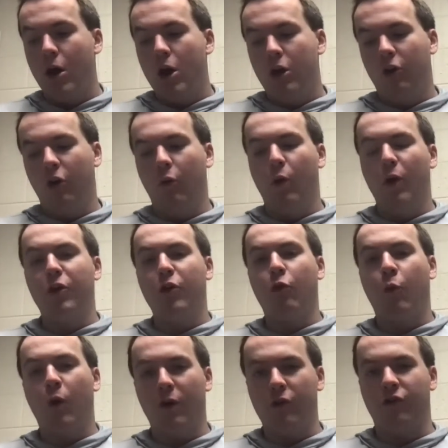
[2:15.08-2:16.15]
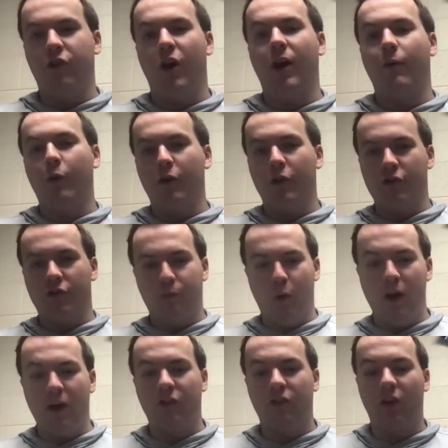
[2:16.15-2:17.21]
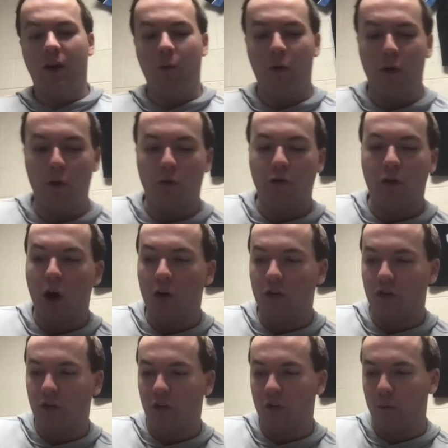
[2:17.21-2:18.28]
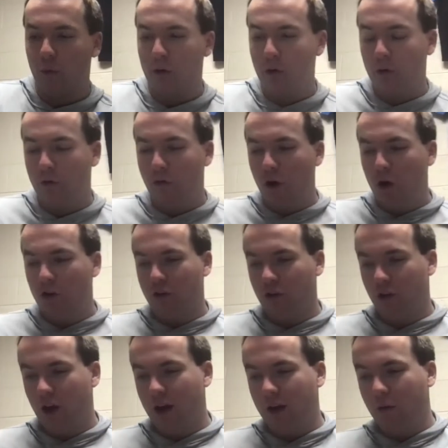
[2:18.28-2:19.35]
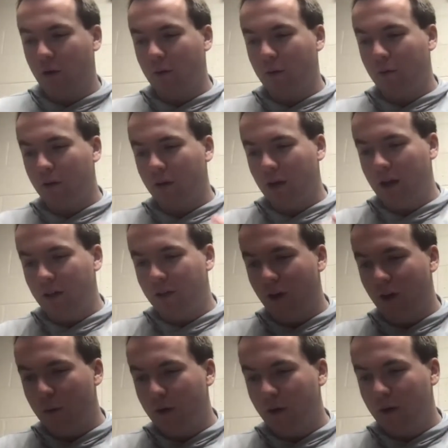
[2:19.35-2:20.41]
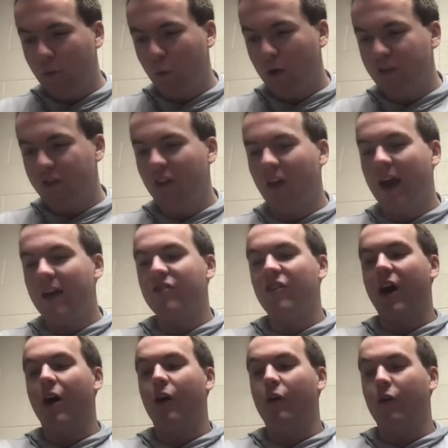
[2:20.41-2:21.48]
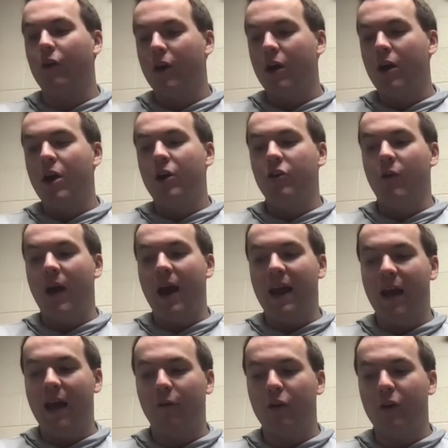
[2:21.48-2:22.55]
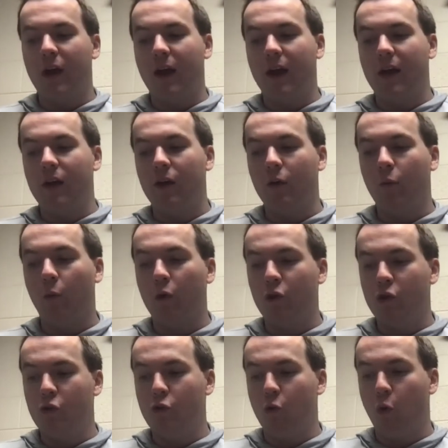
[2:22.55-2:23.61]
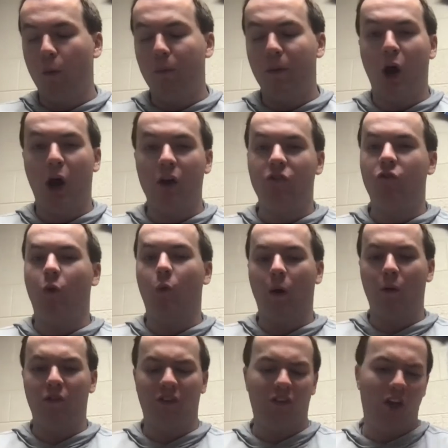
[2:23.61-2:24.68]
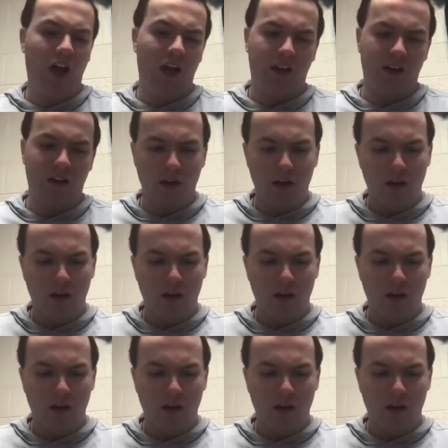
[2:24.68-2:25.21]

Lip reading: What are your winters like? What are your springs like? What are your falls are like? And tell me, like, what's the lifestyle you had every day when you grew up in high school? What was it like?